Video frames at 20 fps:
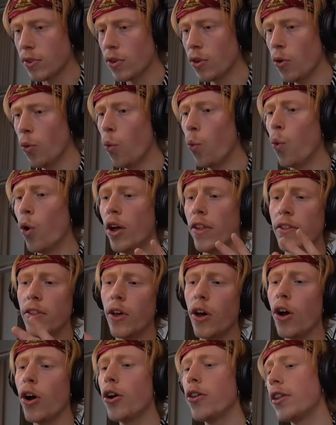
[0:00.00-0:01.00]
what
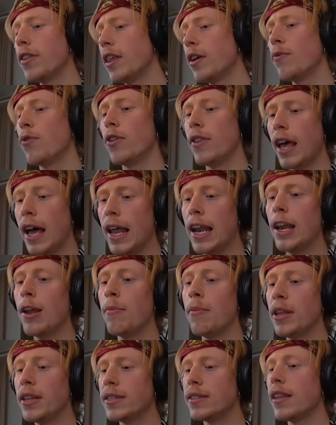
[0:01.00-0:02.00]
are the different
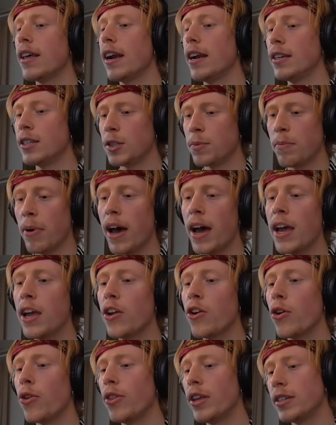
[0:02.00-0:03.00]
elements that
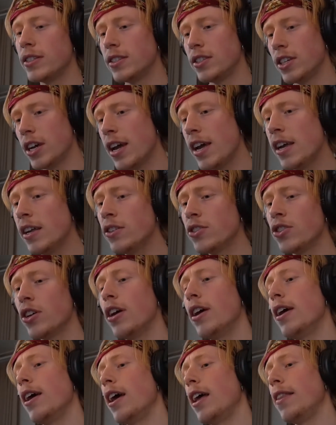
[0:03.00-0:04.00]
inspire this change
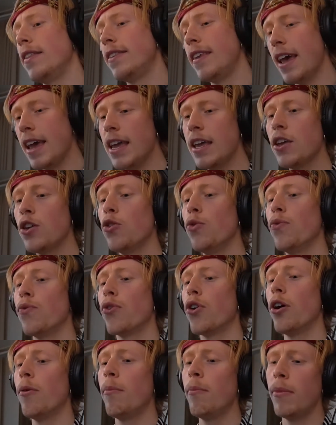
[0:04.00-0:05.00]
and take you
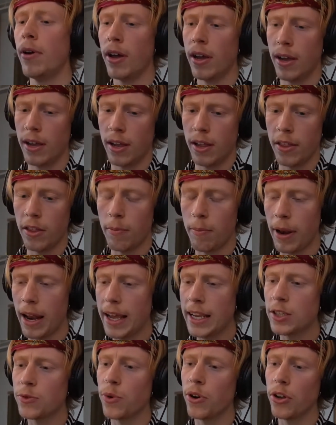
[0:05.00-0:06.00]
from the
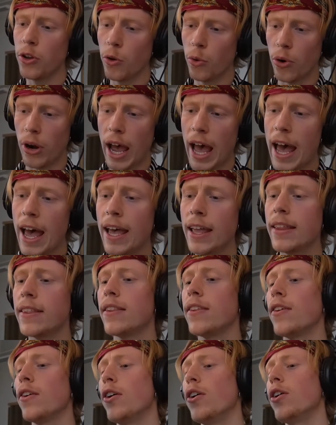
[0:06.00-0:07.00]
place where you were
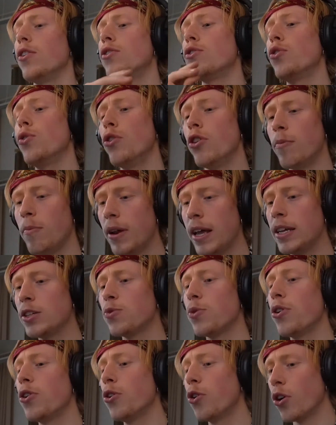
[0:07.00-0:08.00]
at to the place
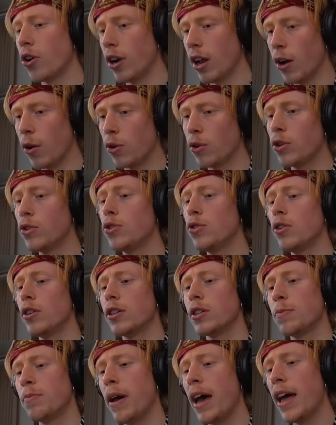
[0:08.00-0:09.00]
where you are now. Could you
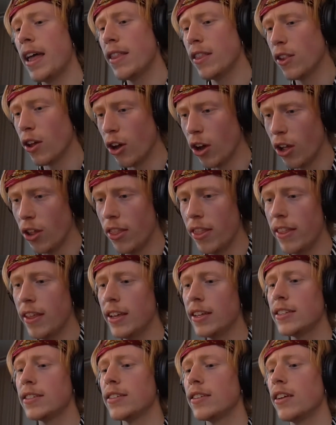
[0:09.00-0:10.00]
expand on
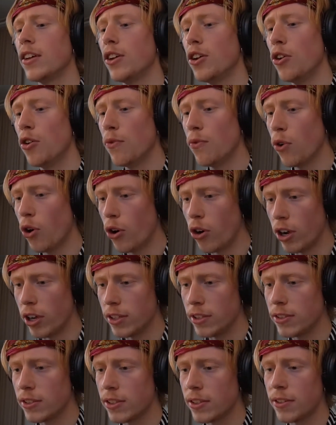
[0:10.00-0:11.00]
this for
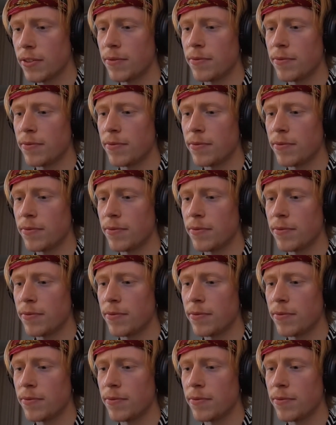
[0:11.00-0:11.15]
us?